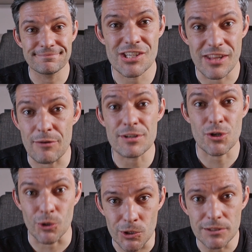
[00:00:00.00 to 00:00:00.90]
So that was
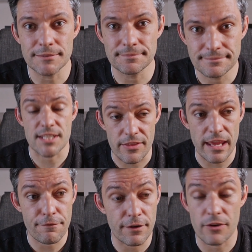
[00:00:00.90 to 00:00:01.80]
cool. South
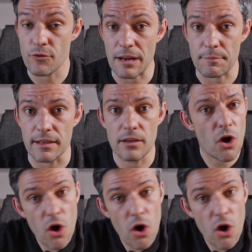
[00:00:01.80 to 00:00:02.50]
African rugby